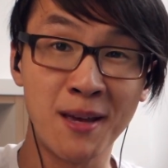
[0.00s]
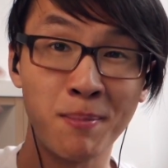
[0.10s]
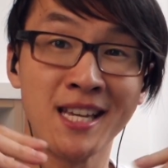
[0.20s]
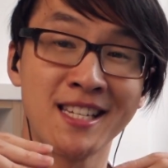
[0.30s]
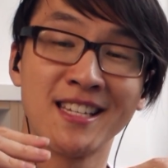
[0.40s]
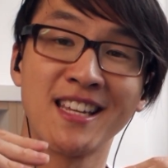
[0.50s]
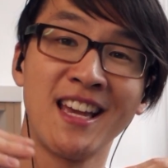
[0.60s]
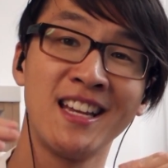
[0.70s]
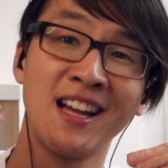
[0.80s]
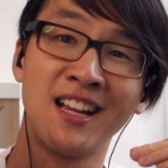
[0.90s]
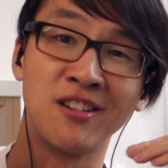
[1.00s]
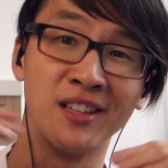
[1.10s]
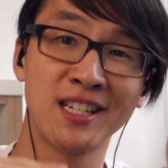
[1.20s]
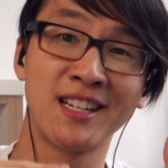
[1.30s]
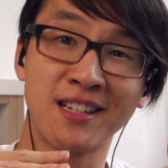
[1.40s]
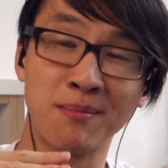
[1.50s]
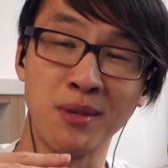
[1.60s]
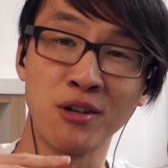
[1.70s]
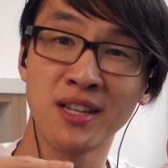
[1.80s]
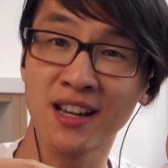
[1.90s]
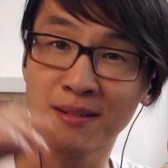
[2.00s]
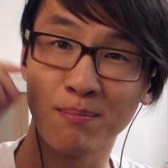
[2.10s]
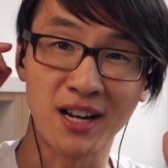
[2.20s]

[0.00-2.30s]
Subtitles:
earpieces in and you're listening to music,